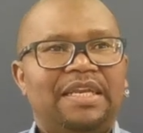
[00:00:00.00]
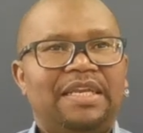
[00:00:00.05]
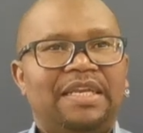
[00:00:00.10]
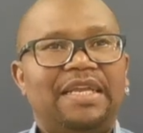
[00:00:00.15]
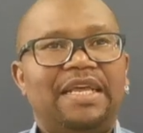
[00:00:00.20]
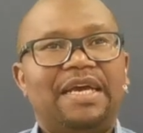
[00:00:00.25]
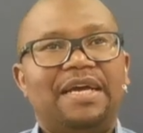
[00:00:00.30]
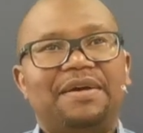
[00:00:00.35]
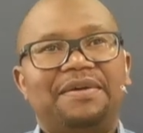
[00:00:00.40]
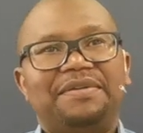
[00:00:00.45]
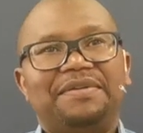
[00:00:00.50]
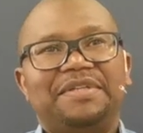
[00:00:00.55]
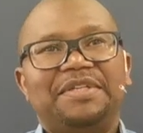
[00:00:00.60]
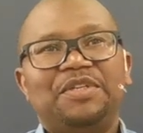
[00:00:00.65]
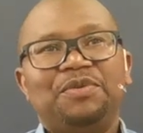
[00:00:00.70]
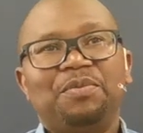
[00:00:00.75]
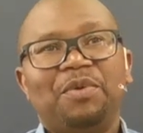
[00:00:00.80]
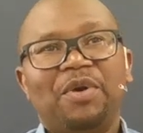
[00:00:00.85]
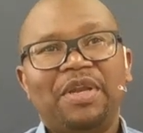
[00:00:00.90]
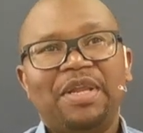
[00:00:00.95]
Now,
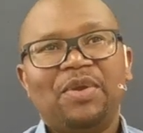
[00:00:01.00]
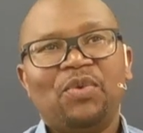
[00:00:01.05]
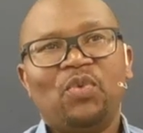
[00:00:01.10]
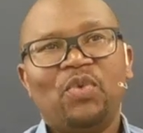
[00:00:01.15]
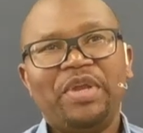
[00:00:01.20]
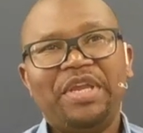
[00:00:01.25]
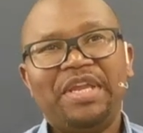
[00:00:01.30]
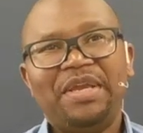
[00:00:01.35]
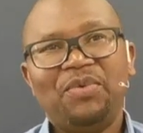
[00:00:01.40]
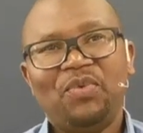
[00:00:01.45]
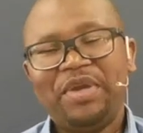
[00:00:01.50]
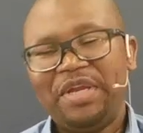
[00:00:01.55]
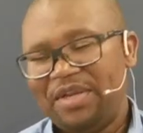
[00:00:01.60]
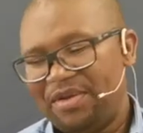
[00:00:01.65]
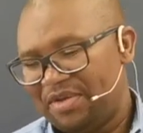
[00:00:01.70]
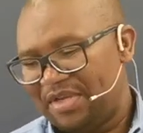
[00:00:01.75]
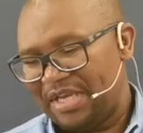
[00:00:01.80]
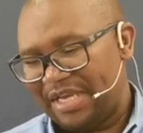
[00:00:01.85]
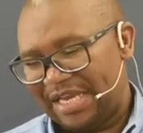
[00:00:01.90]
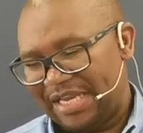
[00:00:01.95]
this morning we're
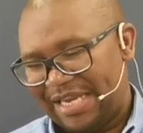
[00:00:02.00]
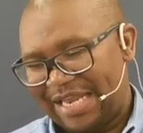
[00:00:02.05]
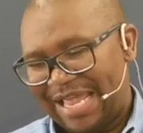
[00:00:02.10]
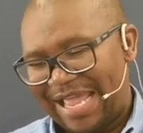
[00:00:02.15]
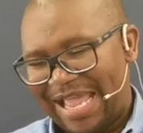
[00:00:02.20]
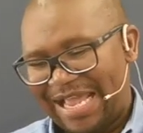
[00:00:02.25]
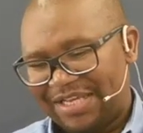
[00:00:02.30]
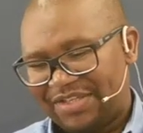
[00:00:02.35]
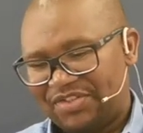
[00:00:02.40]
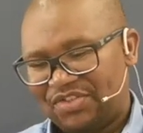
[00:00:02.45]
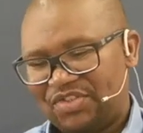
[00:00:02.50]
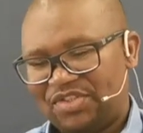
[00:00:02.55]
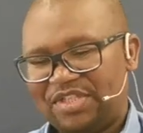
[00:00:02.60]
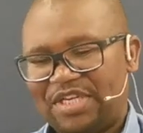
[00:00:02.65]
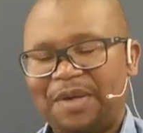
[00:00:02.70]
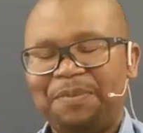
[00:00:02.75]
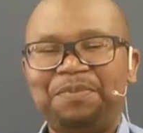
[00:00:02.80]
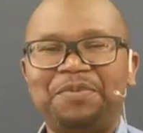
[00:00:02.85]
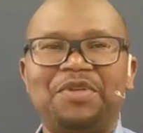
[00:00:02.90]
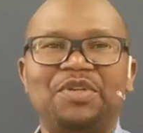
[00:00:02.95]
looking at Acts
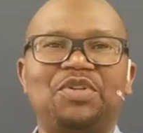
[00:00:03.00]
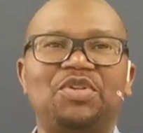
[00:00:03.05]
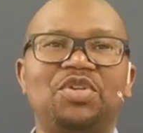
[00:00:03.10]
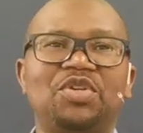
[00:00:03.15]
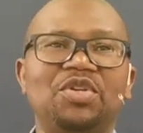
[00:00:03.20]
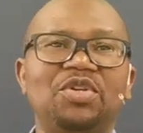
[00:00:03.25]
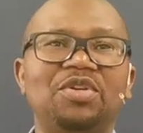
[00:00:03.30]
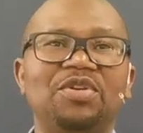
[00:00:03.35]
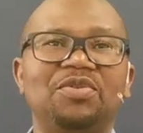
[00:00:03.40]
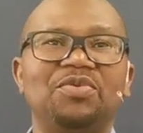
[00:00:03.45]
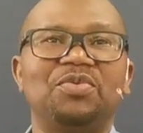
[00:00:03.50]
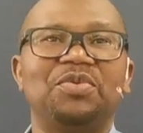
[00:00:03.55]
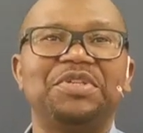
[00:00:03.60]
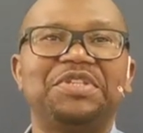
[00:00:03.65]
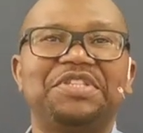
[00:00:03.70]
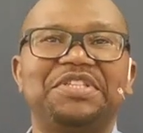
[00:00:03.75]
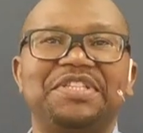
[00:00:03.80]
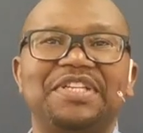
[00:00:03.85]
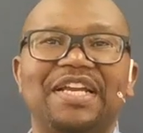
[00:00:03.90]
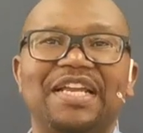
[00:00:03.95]
chapter 2,
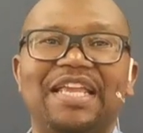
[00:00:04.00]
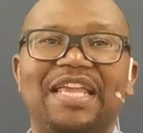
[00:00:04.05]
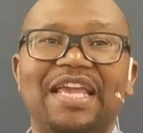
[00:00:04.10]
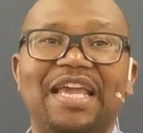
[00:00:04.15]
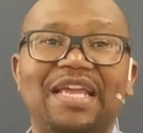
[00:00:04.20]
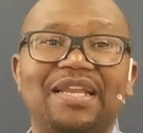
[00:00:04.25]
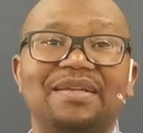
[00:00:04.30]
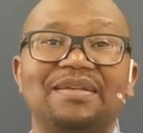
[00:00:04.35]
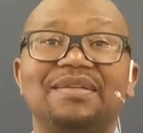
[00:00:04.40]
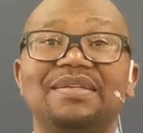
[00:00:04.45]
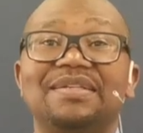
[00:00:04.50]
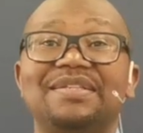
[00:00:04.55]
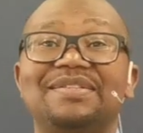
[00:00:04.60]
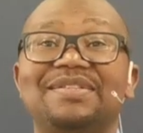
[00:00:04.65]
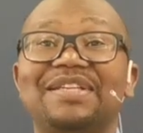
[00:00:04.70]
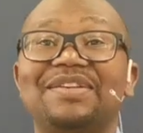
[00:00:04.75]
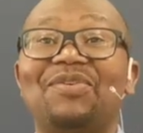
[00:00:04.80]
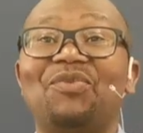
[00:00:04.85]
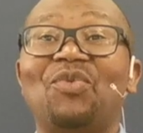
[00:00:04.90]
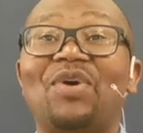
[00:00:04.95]
which again
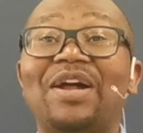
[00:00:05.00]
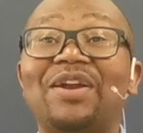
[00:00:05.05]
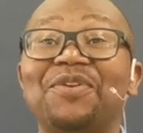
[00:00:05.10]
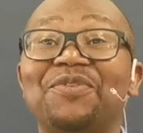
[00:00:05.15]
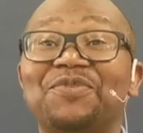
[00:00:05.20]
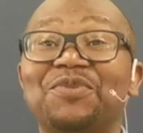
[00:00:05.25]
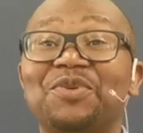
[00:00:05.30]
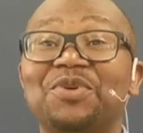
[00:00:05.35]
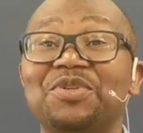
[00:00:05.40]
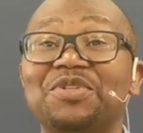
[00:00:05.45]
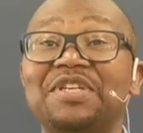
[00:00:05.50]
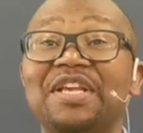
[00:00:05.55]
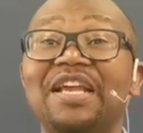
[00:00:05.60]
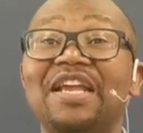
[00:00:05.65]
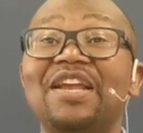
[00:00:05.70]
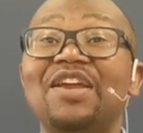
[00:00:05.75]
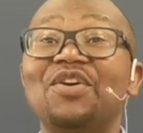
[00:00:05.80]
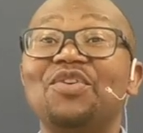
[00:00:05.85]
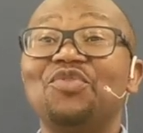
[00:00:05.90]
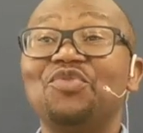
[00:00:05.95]
is one of those
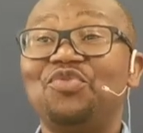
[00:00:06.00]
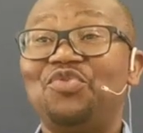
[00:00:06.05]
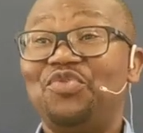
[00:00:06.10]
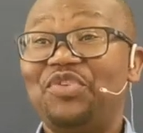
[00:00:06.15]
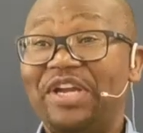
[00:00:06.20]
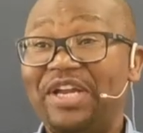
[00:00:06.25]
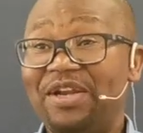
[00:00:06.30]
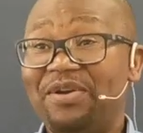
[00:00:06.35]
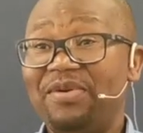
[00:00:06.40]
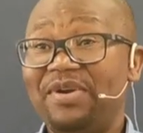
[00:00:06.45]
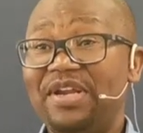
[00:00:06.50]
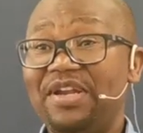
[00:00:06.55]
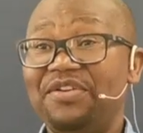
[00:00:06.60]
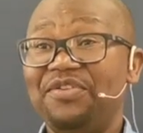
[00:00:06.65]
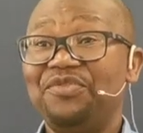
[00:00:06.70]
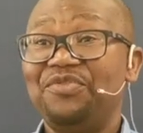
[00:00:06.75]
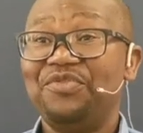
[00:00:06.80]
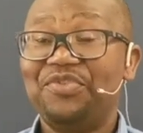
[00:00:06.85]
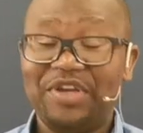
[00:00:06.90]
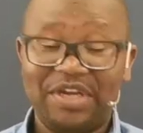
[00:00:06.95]
very,
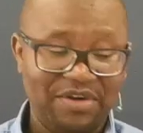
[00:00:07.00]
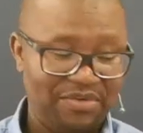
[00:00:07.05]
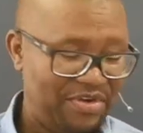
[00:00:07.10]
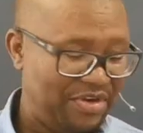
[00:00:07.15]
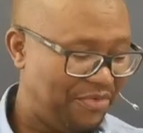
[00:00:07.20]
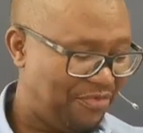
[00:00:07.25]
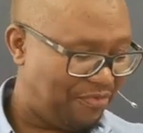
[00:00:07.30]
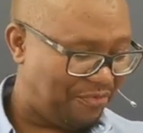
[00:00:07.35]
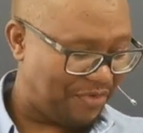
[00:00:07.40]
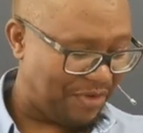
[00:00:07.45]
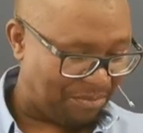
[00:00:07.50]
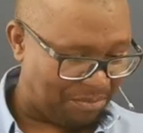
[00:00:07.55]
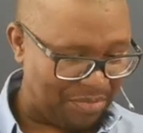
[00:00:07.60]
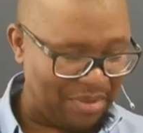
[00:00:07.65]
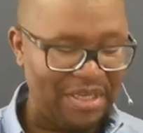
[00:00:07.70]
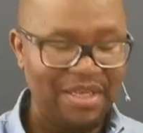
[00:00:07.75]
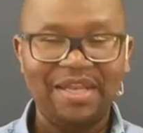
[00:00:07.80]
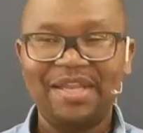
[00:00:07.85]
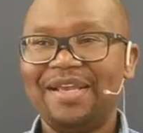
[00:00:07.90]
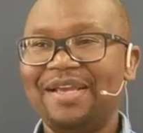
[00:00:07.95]
very
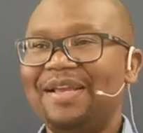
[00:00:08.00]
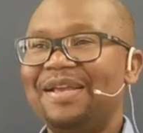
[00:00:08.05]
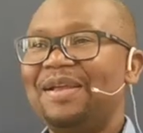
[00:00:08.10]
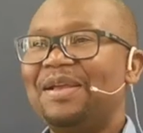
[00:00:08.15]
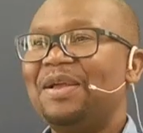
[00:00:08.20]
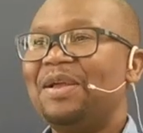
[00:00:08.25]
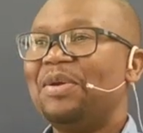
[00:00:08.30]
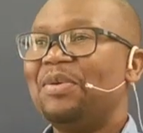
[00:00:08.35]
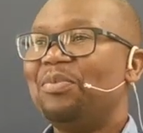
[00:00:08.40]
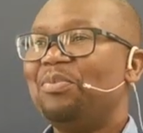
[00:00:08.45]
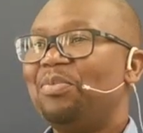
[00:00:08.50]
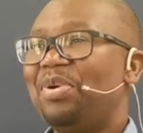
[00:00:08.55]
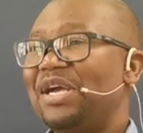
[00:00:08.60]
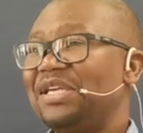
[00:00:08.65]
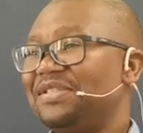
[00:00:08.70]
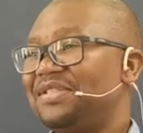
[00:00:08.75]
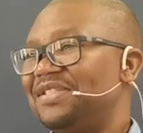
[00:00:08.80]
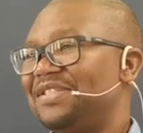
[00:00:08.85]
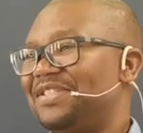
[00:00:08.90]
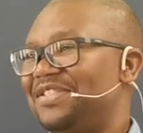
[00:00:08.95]
familiar
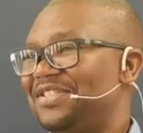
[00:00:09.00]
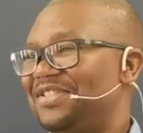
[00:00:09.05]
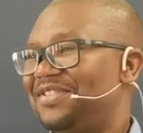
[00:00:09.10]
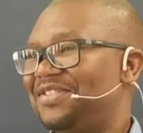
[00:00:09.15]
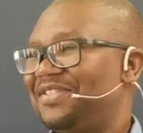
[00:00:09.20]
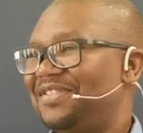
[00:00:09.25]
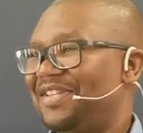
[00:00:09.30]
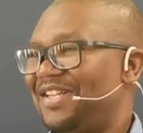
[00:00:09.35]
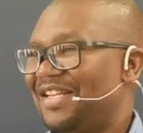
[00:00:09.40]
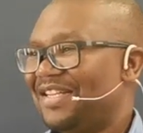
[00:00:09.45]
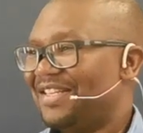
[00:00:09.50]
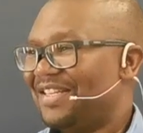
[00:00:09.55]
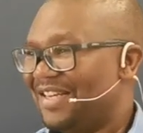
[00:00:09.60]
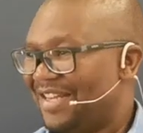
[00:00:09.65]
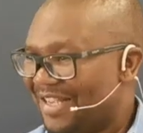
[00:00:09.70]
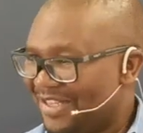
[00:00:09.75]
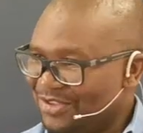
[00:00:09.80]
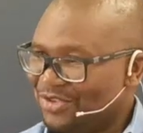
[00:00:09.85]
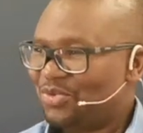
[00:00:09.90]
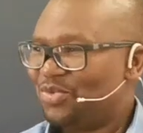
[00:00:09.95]
passages. Like
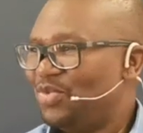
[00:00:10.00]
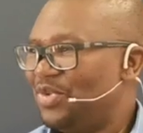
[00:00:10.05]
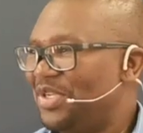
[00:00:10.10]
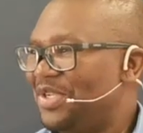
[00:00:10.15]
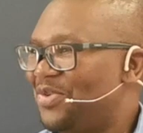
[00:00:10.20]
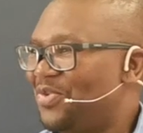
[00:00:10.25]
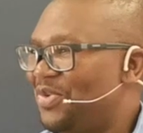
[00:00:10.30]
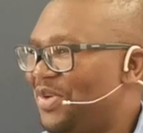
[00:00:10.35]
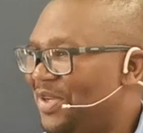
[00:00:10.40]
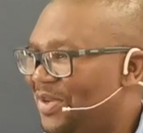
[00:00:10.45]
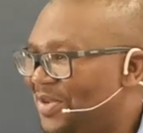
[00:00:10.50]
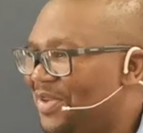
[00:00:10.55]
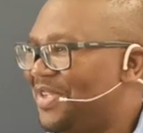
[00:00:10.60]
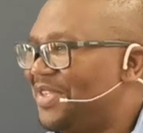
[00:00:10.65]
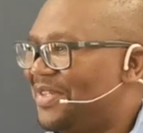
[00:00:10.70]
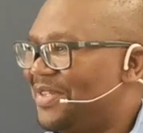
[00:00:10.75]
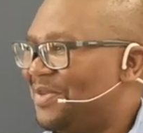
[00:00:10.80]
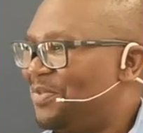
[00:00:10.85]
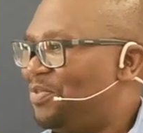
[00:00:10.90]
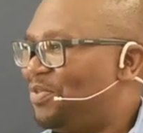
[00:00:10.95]
last week we looked
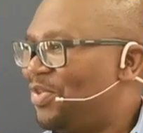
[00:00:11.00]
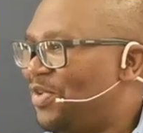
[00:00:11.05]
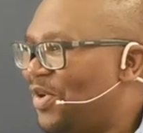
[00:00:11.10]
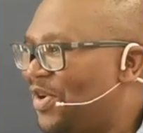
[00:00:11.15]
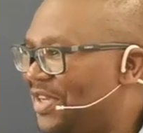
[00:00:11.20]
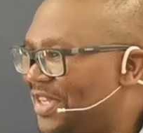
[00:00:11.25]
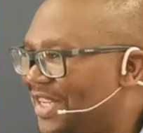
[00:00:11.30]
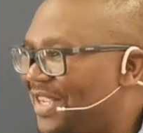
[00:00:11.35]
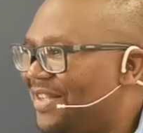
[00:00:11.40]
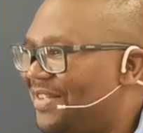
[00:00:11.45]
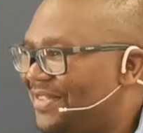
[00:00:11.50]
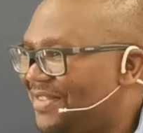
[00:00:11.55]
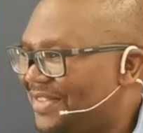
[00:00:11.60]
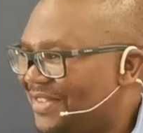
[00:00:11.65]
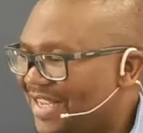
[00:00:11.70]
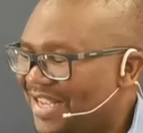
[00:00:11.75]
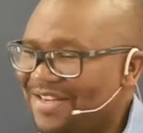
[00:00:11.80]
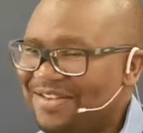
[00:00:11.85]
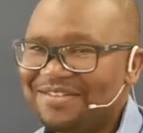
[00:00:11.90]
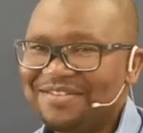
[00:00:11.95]
at the prodigal
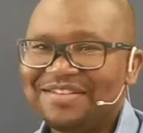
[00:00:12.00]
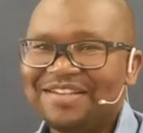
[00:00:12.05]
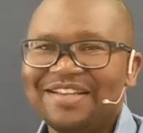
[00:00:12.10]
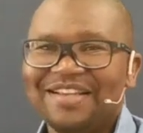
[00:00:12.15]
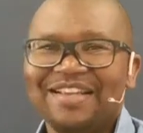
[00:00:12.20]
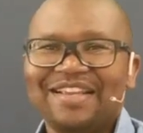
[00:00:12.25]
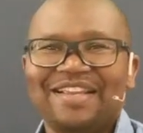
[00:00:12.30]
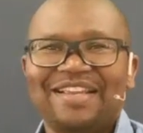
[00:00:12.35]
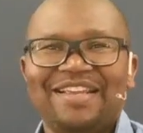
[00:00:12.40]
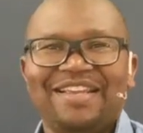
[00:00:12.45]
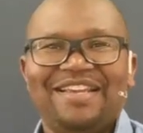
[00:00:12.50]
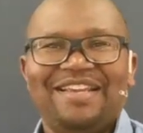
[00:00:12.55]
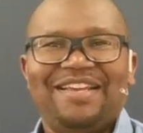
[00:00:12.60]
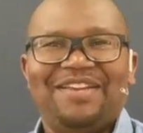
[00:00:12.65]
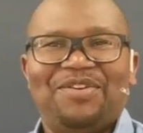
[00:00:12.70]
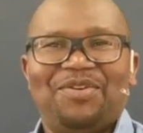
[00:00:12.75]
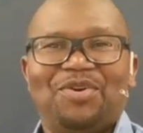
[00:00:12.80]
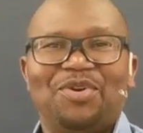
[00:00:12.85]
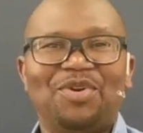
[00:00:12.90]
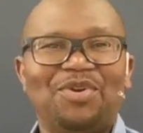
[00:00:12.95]
son,
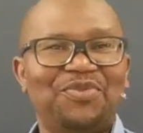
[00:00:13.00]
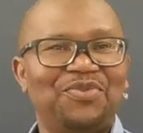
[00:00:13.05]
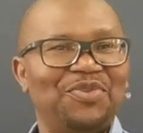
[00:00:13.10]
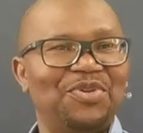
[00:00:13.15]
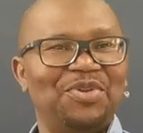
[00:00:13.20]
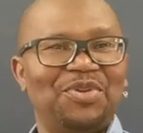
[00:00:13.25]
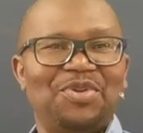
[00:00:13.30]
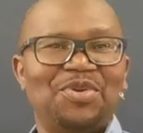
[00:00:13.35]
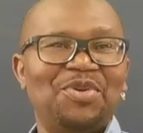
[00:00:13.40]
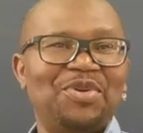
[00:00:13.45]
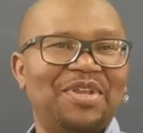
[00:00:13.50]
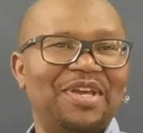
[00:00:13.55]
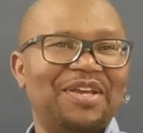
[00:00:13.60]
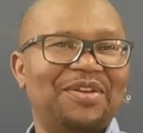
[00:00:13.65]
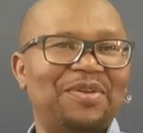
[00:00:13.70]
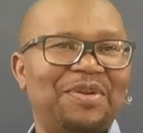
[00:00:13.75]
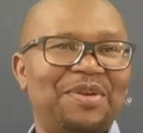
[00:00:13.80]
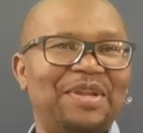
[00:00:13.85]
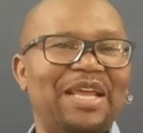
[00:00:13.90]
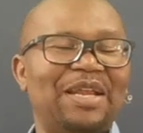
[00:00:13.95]
and all of you knew
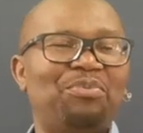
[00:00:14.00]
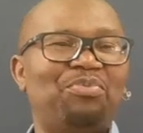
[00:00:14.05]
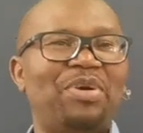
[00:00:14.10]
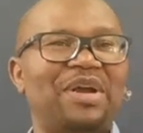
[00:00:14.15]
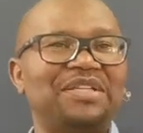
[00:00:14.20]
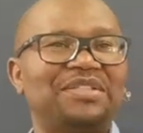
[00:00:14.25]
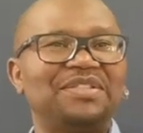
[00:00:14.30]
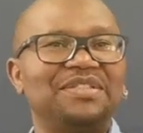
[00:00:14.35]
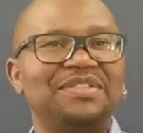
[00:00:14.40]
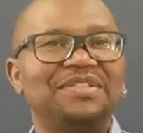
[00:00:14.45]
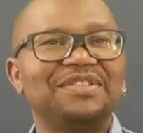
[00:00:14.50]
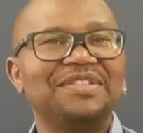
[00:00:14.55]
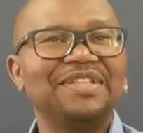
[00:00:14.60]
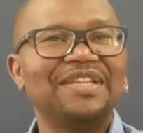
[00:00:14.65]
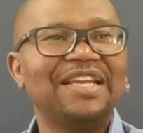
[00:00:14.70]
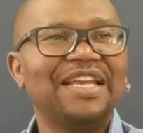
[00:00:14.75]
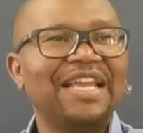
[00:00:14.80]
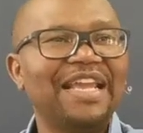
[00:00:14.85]
that passage.